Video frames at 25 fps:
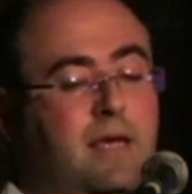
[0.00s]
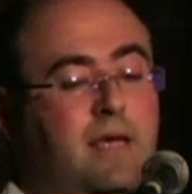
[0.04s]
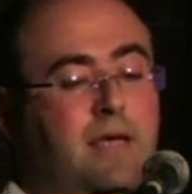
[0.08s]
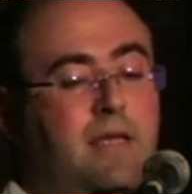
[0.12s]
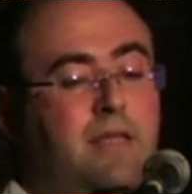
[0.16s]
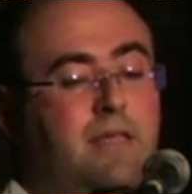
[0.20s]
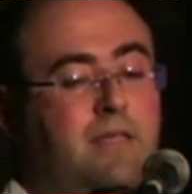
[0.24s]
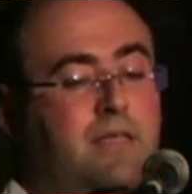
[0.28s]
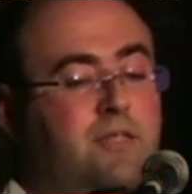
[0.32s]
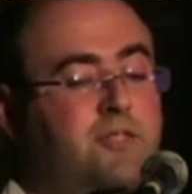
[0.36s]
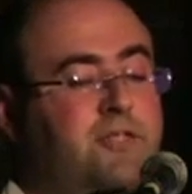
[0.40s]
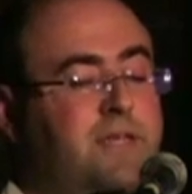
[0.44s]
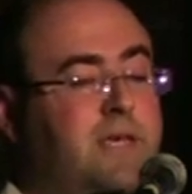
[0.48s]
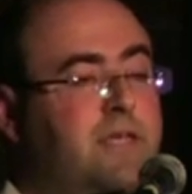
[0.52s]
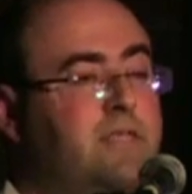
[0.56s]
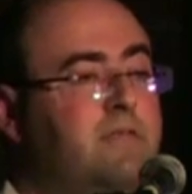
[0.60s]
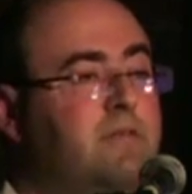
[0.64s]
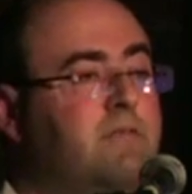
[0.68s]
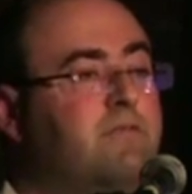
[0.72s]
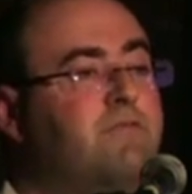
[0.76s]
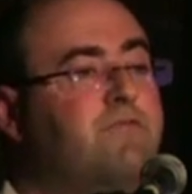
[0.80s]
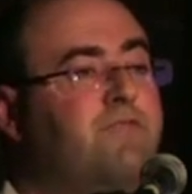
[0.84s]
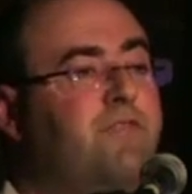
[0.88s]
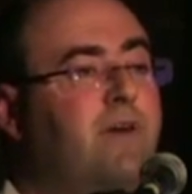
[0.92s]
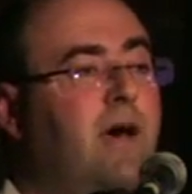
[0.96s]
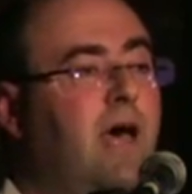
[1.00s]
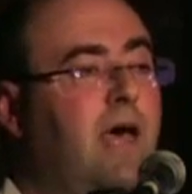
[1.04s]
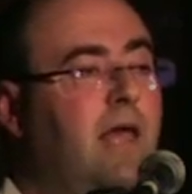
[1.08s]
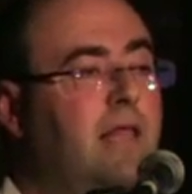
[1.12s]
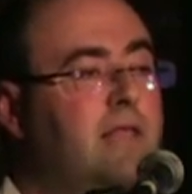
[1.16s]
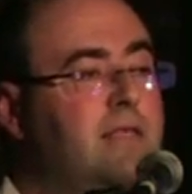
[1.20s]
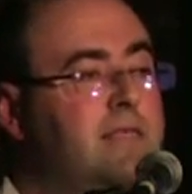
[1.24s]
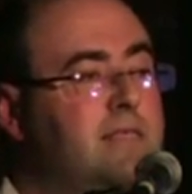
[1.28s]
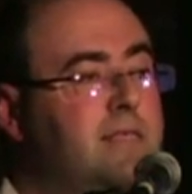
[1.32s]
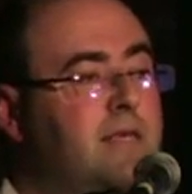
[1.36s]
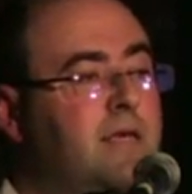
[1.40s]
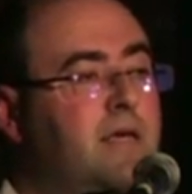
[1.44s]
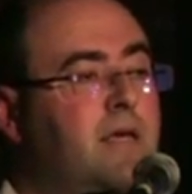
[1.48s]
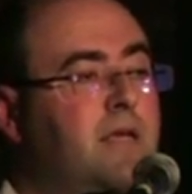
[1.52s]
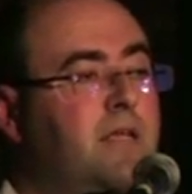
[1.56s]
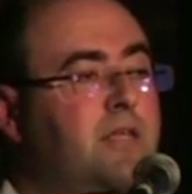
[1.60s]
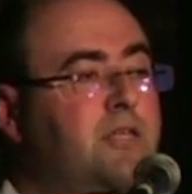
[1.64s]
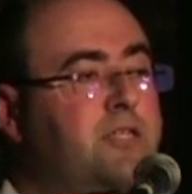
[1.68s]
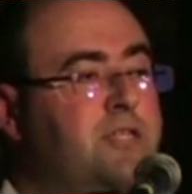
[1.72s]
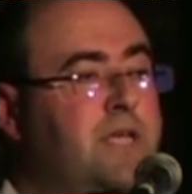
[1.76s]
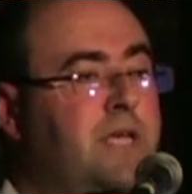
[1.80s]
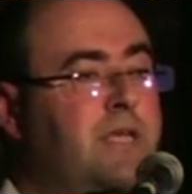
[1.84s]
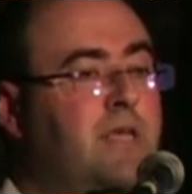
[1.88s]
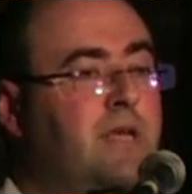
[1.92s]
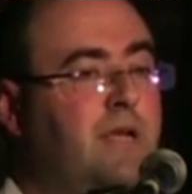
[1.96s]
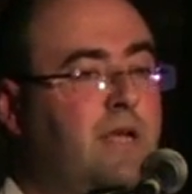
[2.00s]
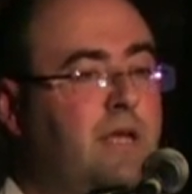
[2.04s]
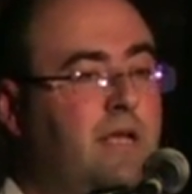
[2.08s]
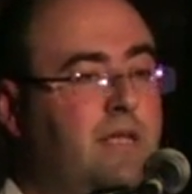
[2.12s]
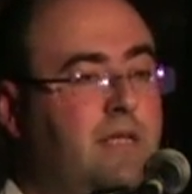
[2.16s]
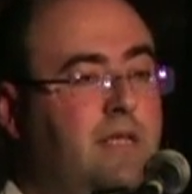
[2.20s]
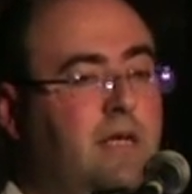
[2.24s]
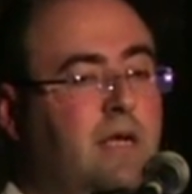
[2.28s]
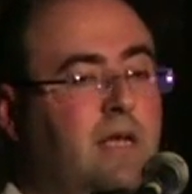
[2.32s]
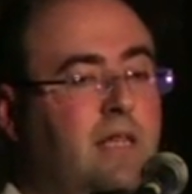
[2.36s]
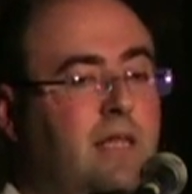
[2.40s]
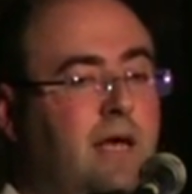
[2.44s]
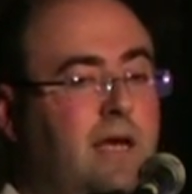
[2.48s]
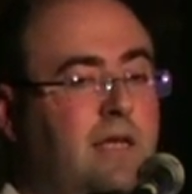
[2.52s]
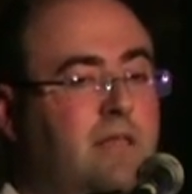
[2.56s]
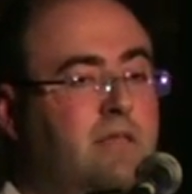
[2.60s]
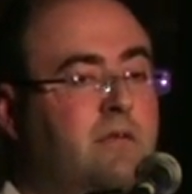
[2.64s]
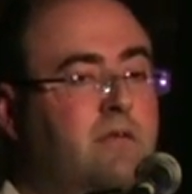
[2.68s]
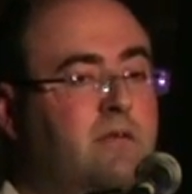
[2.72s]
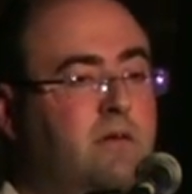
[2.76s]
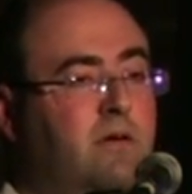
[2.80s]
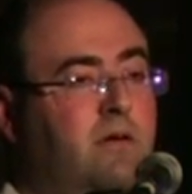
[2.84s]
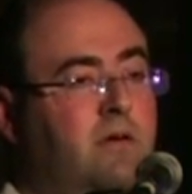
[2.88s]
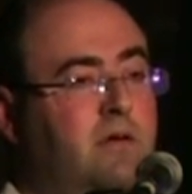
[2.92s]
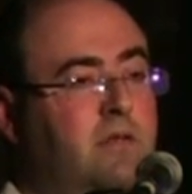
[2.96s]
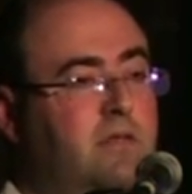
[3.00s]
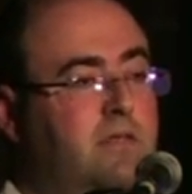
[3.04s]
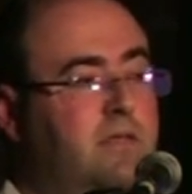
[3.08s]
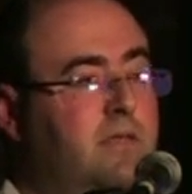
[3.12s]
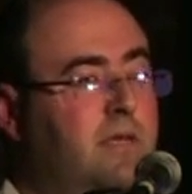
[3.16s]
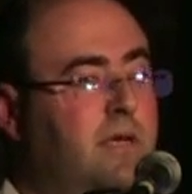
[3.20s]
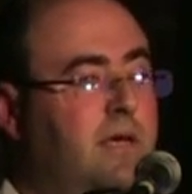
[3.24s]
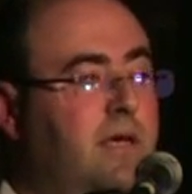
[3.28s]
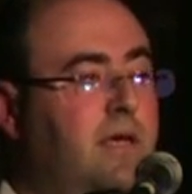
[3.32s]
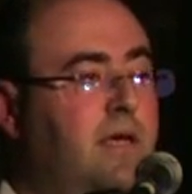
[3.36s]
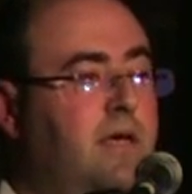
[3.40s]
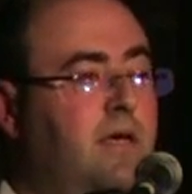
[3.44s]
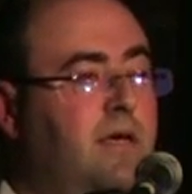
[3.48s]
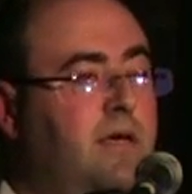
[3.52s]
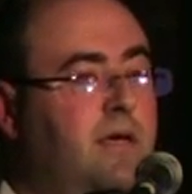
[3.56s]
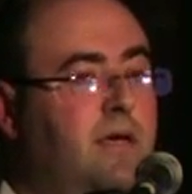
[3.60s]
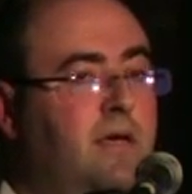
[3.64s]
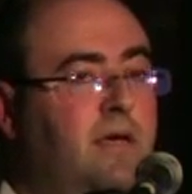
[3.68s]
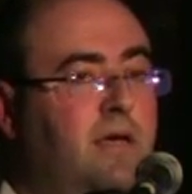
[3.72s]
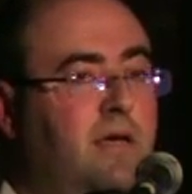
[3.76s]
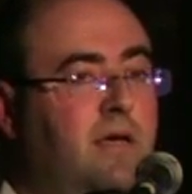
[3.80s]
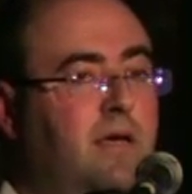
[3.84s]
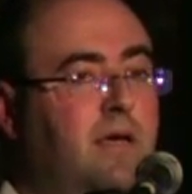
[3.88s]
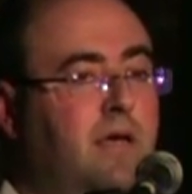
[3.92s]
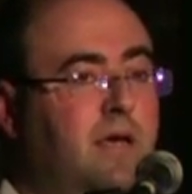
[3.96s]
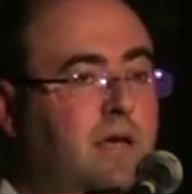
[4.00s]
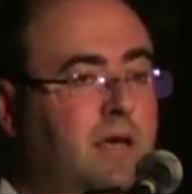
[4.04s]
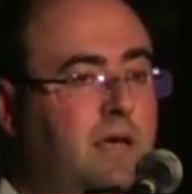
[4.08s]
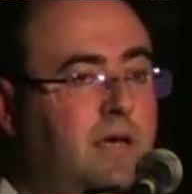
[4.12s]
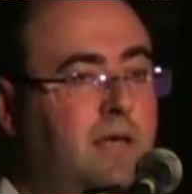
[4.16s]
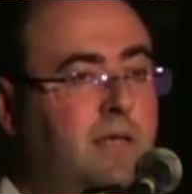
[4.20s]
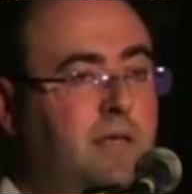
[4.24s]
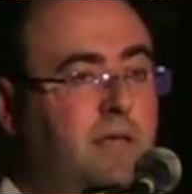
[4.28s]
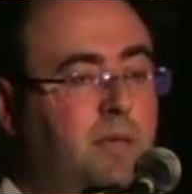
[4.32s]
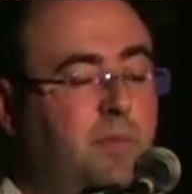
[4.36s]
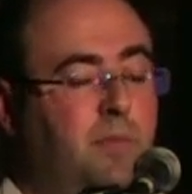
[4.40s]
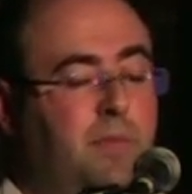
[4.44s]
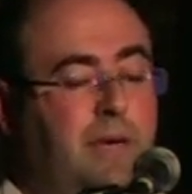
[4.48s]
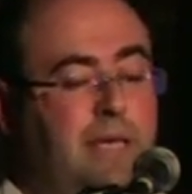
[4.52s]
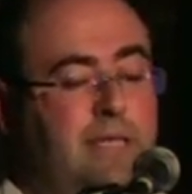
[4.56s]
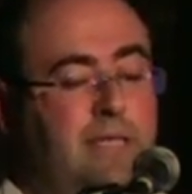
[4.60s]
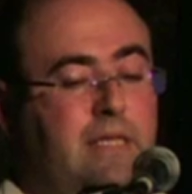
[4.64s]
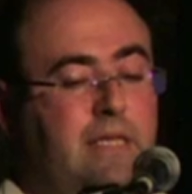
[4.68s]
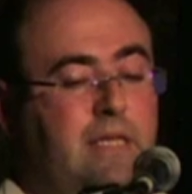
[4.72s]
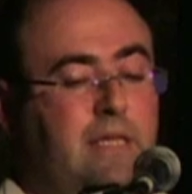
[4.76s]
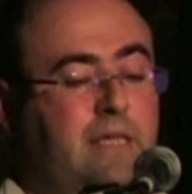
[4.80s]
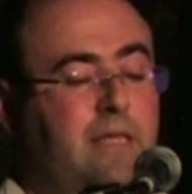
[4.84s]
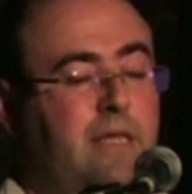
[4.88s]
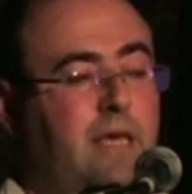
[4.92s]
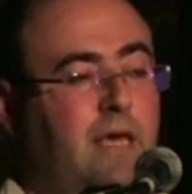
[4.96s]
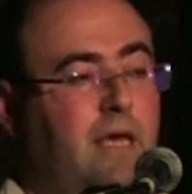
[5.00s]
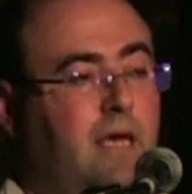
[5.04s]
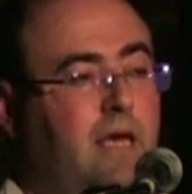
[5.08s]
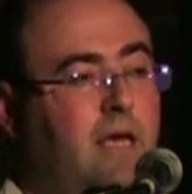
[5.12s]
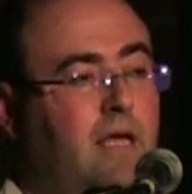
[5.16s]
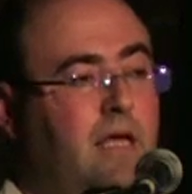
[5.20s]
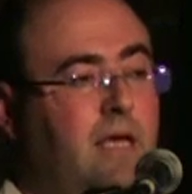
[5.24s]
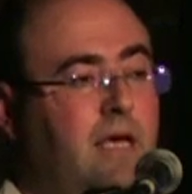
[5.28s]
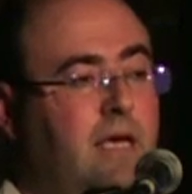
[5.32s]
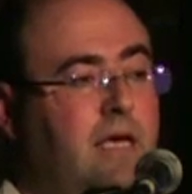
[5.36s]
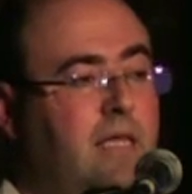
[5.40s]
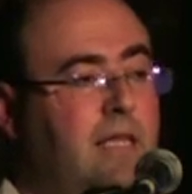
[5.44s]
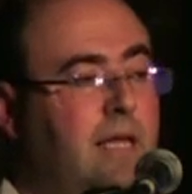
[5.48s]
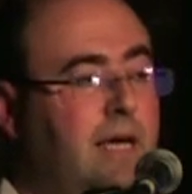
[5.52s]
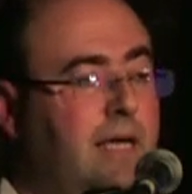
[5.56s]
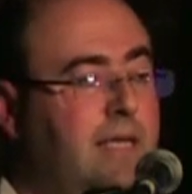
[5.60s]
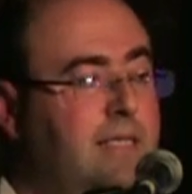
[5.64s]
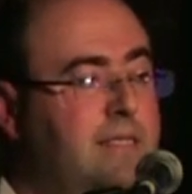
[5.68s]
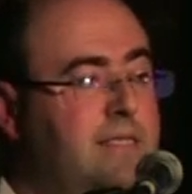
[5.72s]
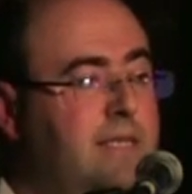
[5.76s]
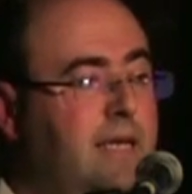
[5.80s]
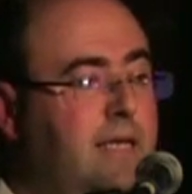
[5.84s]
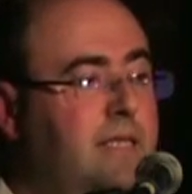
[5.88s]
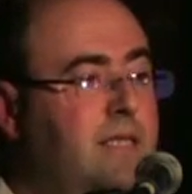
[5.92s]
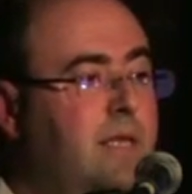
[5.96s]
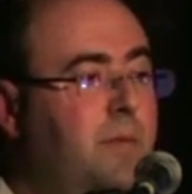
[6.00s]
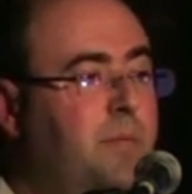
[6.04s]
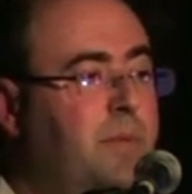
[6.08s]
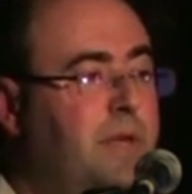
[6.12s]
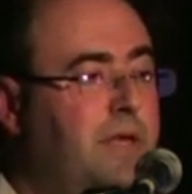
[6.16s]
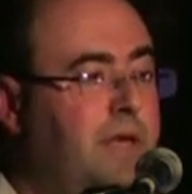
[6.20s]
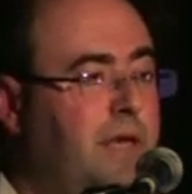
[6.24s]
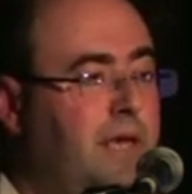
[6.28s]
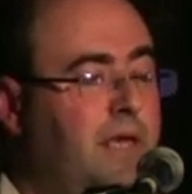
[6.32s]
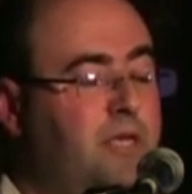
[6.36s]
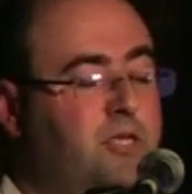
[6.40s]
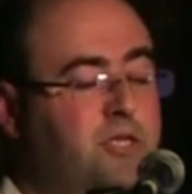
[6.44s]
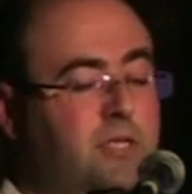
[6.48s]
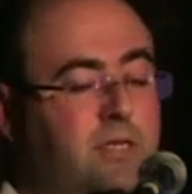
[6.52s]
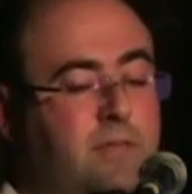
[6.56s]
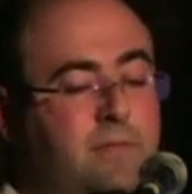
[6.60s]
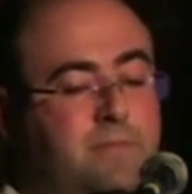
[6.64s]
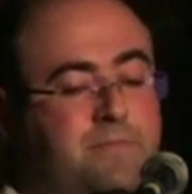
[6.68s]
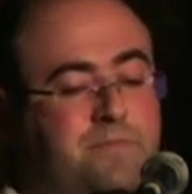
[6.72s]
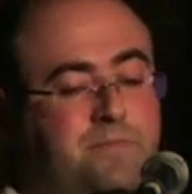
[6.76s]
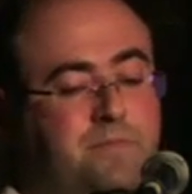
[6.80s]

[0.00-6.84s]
these JSON files, generate the client code, and embed it in the client-side application.